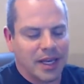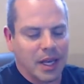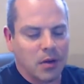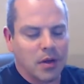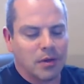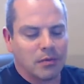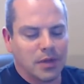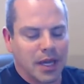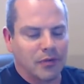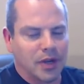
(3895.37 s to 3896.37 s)
Now,
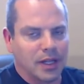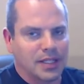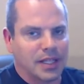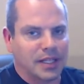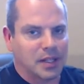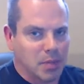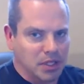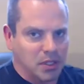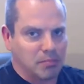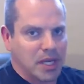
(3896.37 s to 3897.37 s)
you got to realize like the
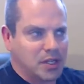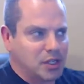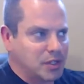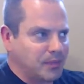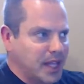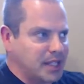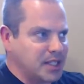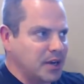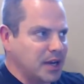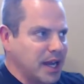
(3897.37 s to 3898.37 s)
Muscle Beach that's
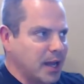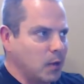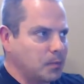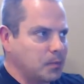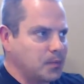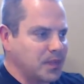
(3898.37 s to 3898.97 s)
there now,